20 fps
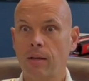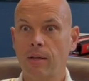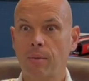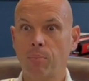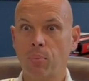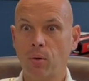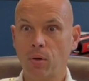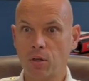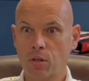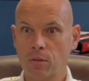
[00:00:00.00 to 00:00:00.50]

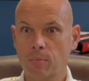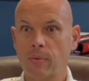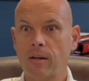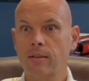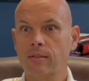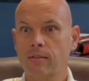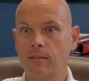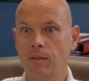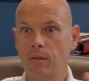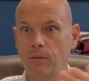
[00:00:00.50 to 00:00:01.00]
and pushed
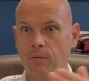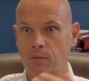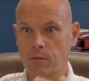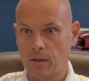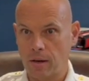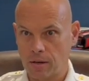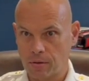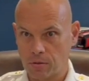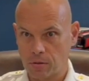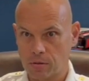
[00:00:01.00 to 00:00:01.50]
myself
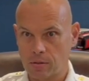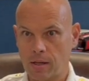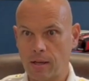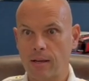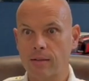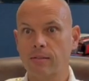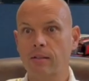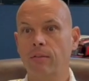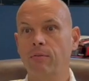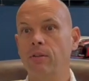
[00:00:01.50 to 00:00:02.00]
to
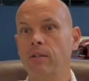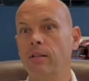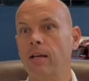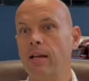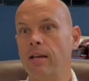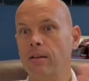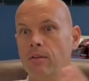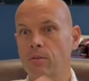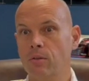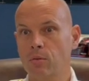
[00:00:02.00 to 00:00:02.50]
exercise every
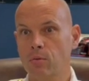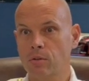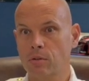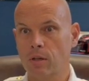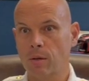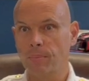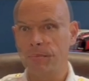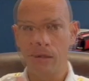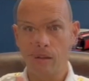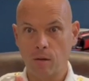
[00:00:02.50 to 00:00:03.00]
day and do
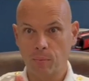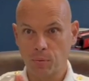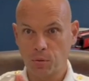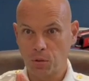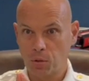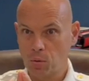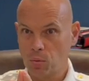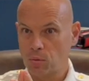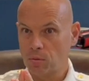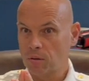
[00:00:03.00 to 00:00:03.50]
something. It
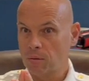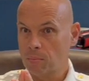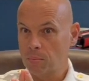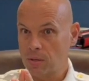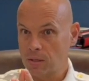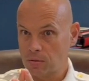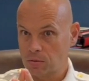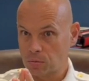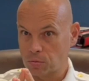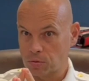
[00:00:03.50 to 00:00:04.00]
helps you on the
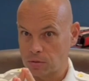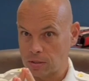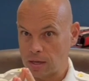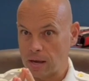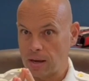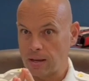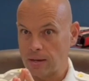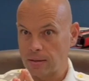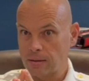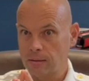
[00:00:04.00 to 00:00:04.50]
mental
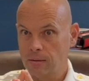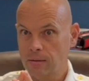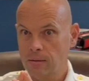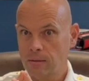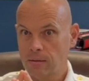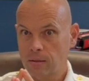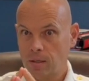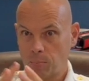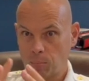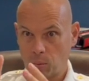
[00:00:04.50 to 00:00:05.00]
side
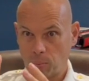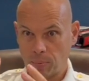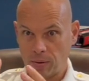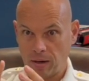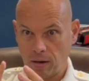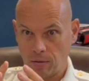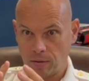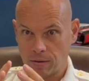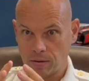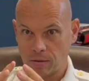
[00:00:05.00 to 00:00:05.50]
of preparing